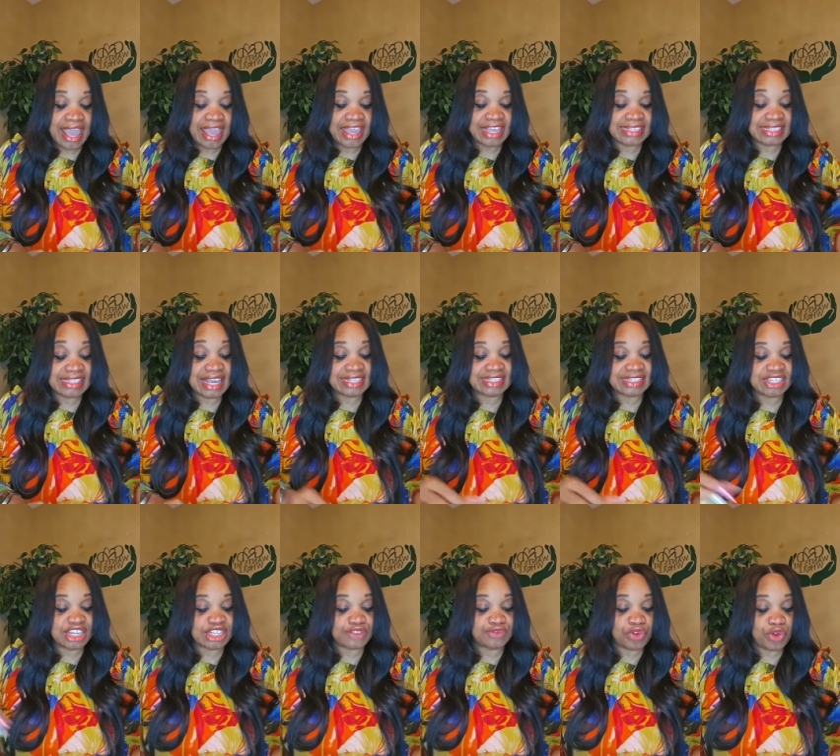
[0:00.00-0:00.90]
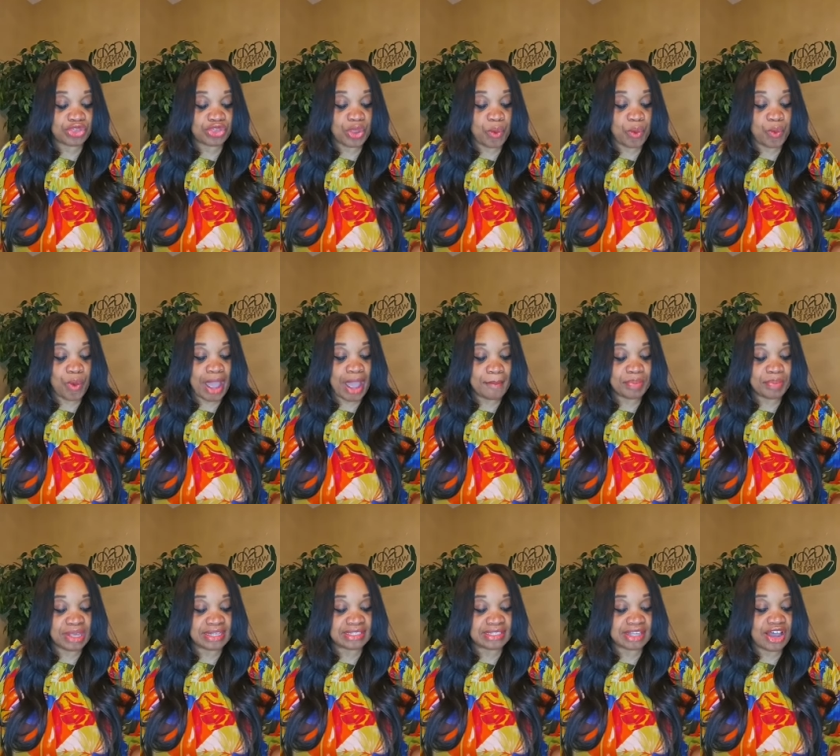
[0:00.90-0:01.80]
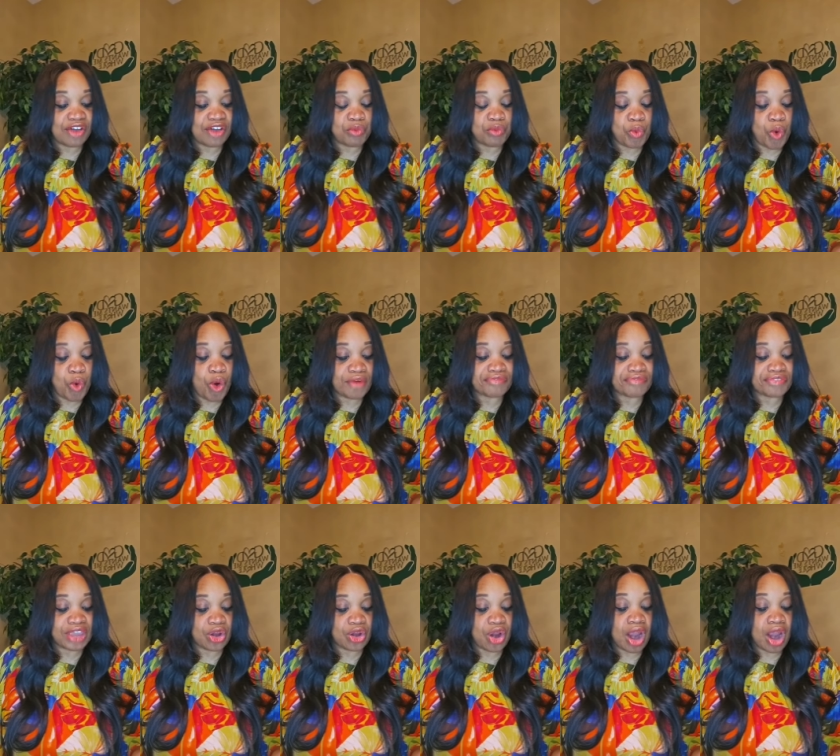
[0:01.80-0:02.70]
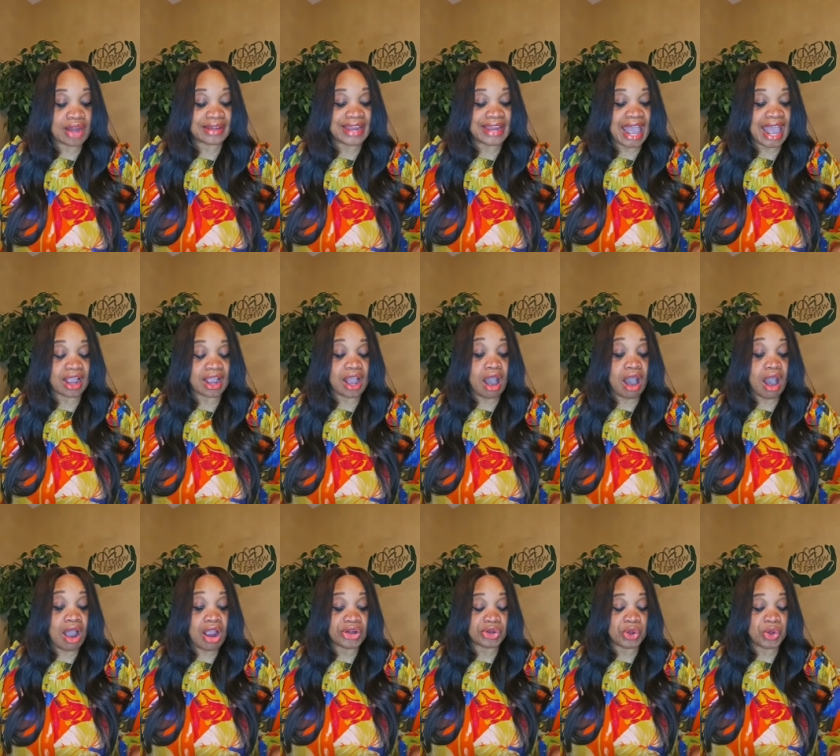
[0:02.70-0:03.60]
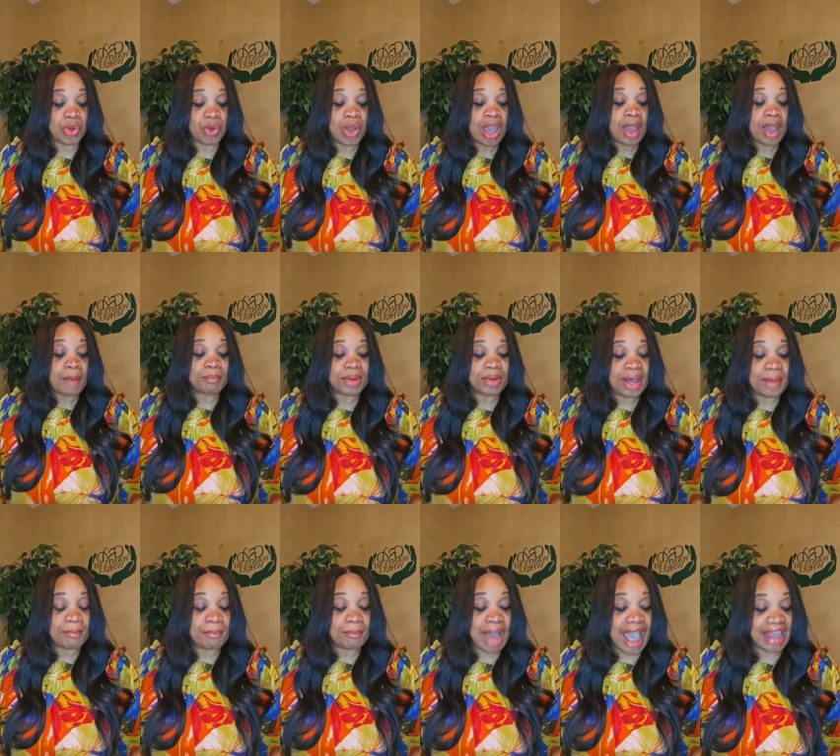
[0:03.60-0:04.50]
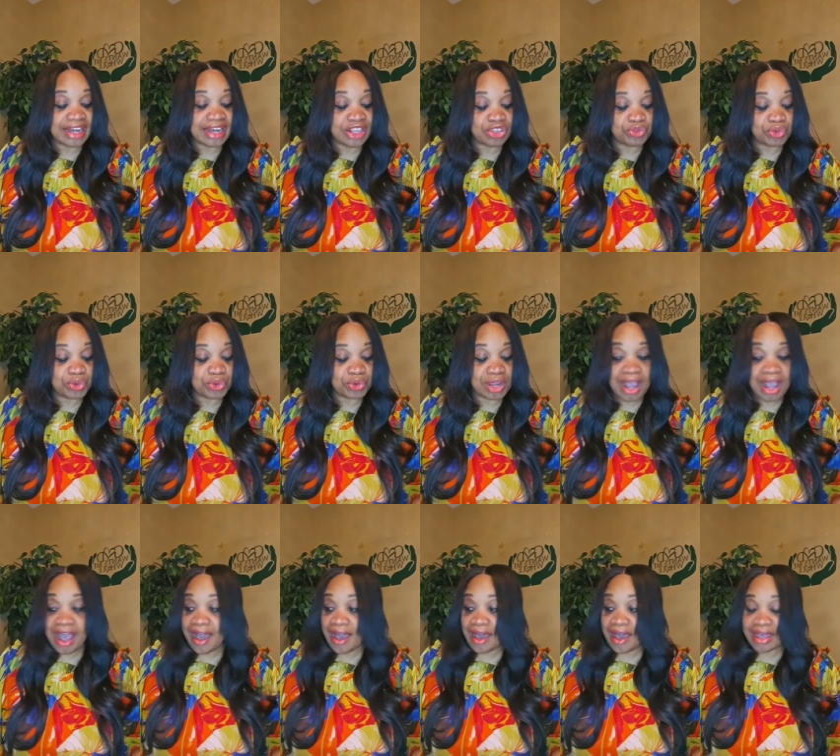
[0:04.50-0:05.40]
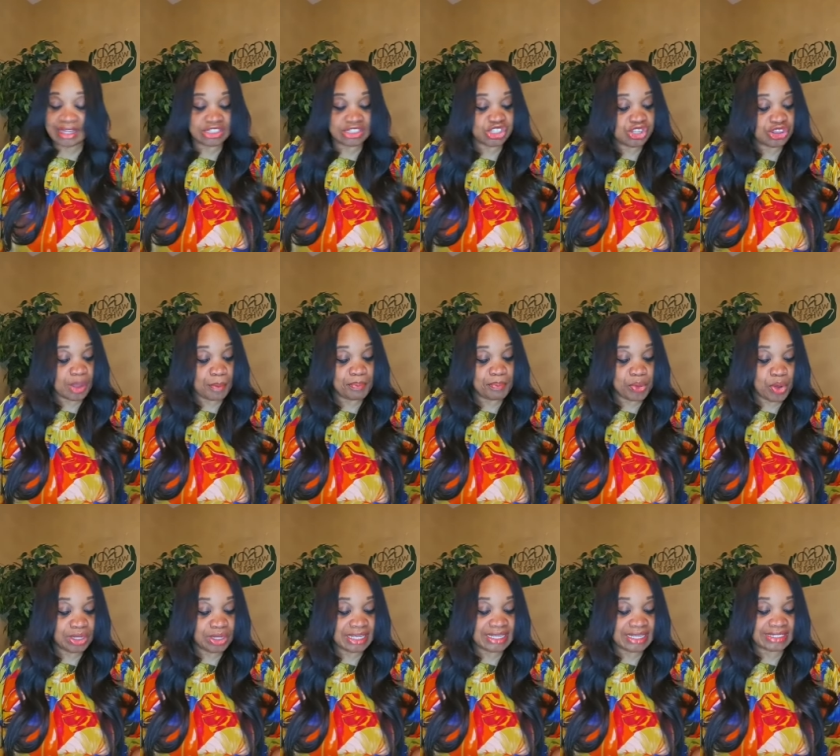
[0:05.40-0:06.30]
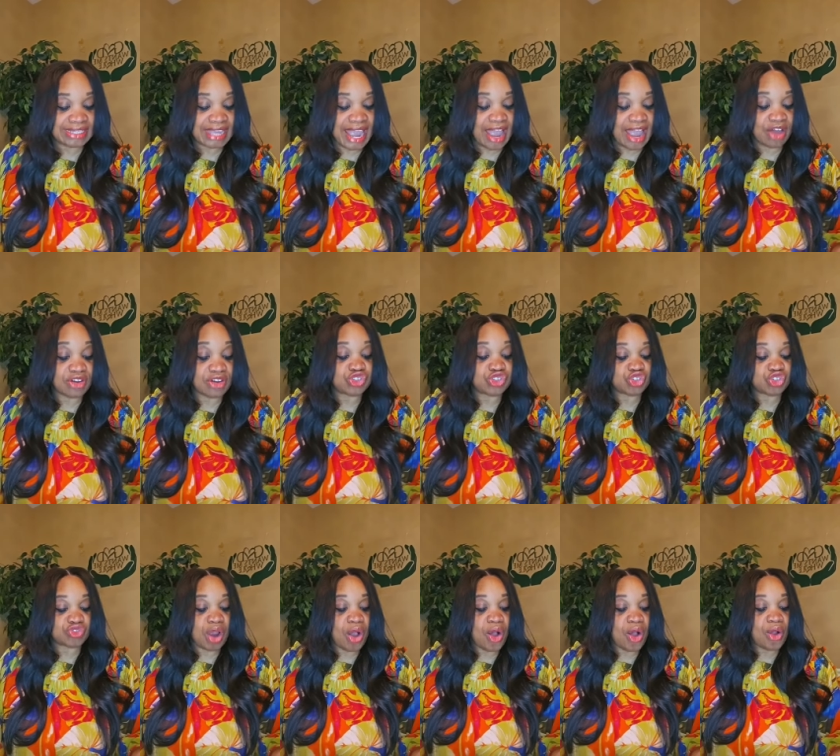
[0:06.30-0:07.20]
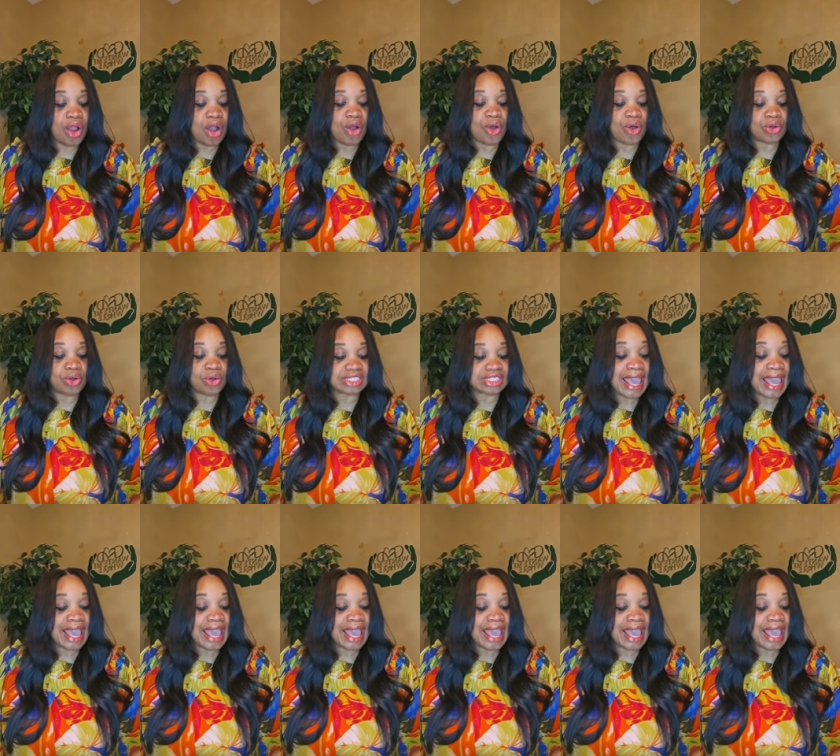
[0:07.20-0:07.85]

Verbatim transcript: It says this, for the weapons of warfare are not carnal, but mighty through God to the pulling down of strongholds,